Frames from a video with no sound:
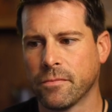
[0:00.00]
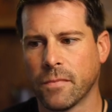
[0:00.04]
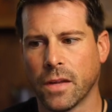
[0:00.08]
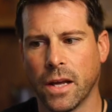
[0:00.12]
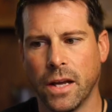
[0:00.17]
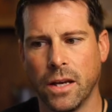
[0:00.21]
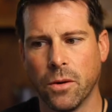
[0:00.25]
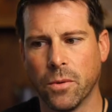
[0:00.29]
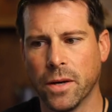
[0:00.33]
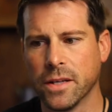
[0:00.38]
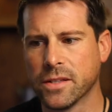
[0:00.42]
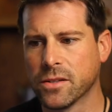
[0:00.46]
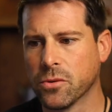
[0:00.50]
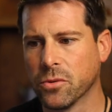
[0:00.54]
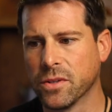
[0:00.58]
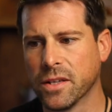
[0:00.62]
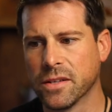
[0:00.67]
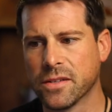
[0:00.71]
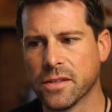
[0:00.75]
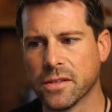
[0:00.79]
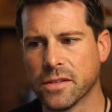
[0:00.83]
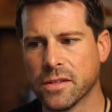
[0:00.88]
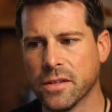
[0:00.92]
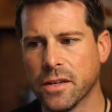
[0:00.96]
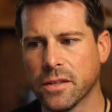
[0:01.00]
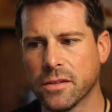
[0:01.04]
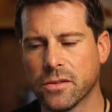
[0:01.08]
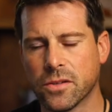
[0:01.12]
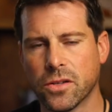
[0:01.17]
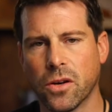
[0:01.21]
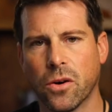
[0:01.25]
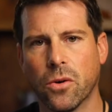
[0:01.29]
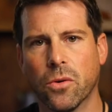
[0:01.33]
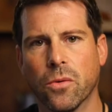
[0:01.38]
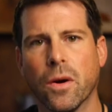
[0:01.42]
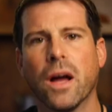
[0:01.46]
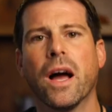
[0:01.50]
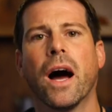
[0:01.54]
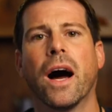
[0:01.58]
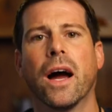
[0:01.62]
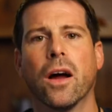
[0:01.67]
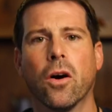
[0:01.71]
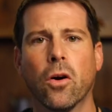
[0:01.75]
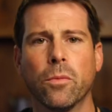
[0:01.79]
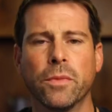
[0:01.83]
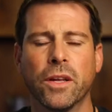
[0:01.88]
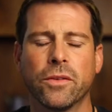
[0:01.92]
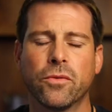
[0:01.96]
anyway, so this is it. So
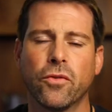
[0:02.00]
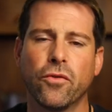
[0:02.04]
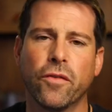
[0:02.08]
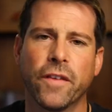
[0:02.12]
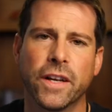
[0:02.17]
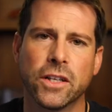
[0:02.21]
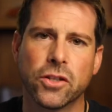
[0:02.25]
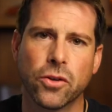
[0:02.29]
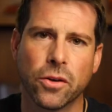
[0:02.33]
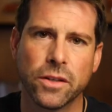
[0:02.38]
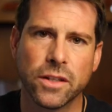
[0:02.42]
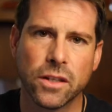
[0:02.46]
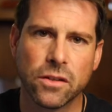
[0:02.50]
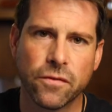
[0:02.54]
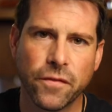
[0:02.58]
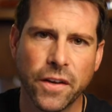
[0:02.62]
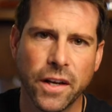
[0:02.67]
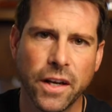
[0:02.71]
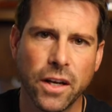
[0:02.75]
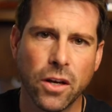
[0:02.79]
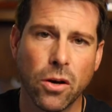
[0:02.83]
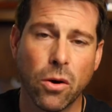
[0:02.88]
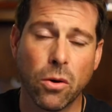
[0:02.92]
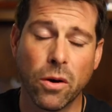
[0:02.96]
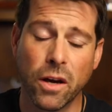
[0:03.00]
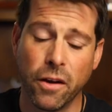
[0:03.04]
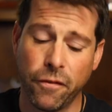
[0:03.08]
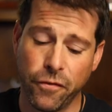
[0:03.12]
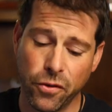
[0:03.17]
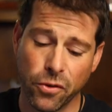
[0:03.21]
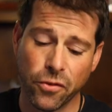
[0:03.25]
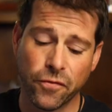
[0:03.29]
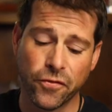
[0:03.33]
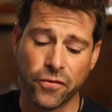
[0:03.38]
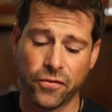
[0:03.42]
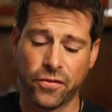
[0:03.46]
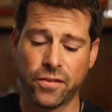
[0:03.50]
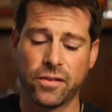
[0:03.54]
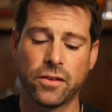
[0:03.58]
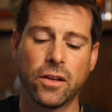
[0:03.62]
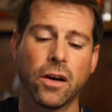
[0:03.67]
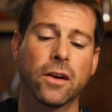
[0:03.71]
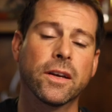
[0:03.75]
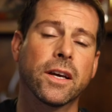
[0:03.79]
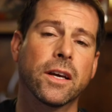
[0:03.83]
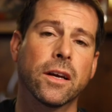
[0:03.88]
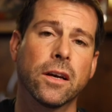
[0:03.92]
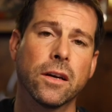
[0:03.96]
I hope that you've enjoyed this video. If you
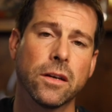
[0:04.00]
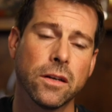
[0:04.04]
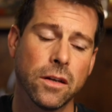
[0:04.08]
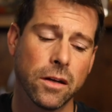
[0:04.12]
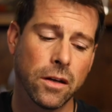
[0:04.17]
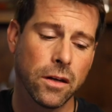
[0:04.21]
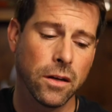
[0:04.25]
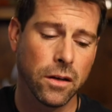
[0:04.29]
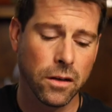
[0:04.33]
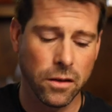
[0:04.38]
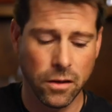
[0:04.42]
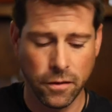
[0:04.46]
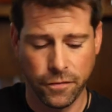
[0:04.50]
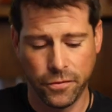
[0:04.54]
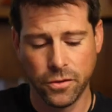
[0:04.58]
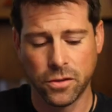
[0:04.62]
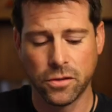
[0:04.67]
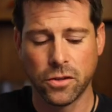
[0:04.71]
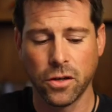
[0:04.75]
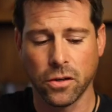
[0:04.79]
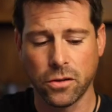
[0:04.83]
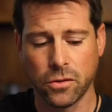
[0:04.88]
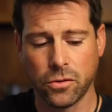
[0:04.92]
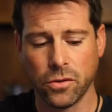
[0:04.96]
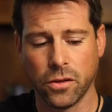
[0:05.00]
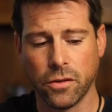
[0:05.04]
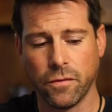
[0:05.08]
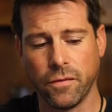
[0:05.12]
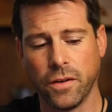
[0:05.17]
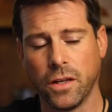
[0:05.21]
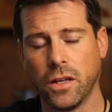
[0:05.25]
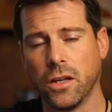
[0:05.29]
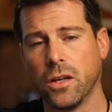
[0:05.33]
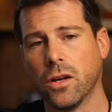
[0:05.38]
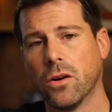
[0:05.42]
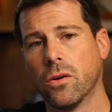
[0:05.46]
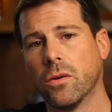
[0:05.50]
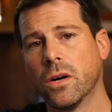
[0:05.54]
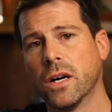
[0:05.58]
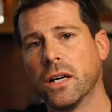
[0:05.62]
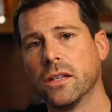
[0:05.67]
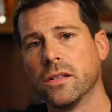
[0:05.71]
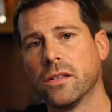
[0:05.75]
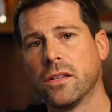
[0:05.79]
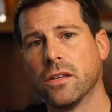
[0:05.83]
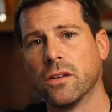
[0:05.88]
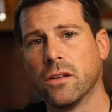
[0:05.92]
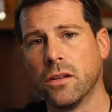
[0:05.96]
stuck to the video
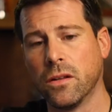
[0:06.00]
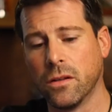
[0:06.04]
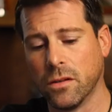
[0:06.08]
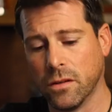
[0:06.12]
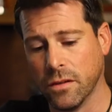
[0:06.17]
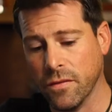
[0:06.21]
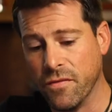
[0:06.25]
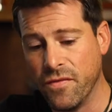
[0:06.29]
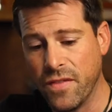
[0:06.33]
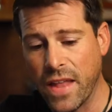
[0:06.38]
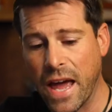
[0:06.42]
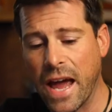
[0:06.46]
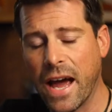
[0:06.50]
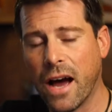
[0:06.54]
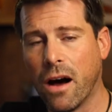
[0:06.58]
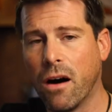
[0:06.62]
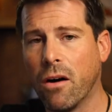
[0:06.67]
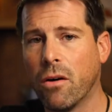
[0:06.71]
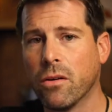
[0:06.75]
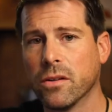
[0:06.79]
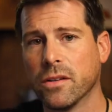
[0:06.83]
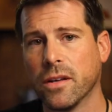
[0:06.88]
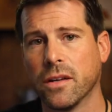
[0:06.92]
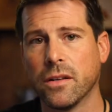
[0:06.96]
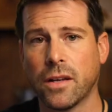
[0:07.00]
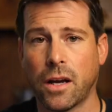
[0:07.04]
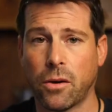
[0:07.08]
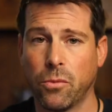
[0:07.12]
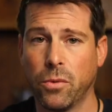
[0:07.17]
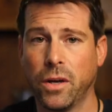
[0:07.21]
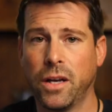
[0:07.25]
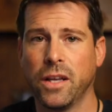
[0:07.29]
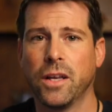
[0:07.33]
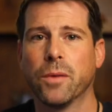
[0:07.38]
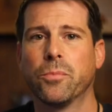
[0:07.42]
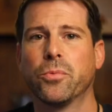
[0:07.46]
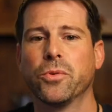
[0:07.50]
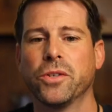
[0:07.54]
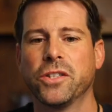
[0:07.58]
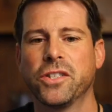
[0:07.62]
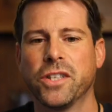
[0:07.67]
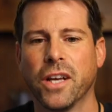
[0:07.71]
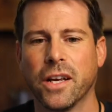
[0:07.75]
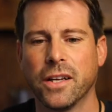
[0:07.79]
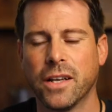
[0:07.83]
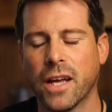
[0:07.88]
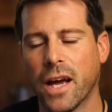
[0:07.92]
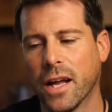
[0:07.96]
until now, then I really
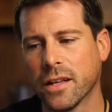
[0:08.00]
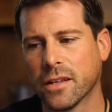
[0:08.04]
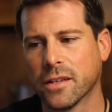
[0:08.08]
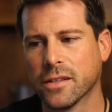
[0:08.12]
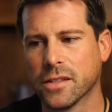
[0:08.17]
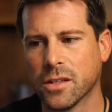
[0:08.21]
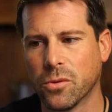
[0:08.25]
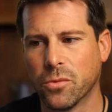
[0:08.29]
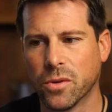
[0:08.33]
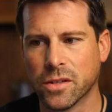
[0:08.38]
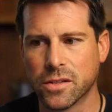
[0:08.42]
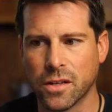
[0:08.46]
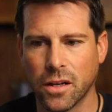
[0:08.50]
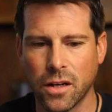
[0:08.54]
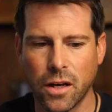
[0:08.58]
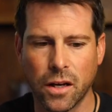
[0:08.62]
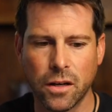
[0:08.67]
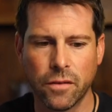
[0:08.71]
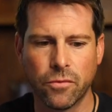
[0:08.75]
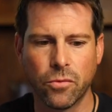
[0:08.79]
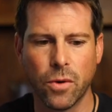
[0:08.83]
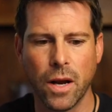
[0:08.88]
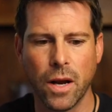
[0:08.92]
appreciate that, because it was a lot of